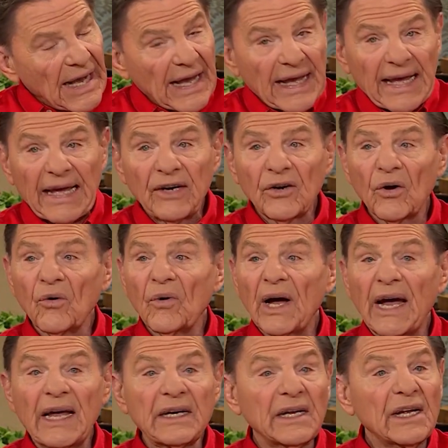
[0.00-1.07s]
I had no
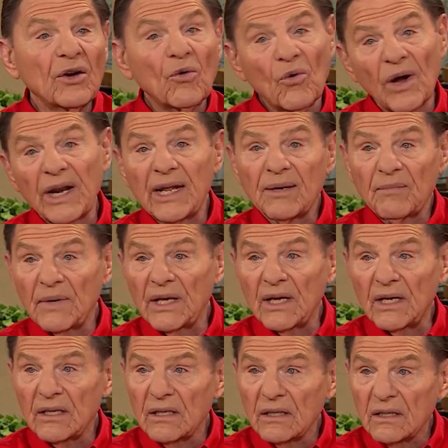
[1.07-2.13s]
idea what it
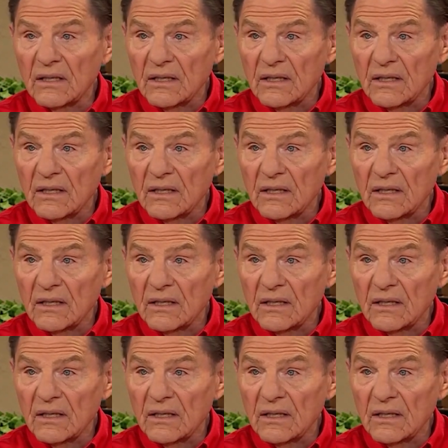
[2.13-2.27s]
meant.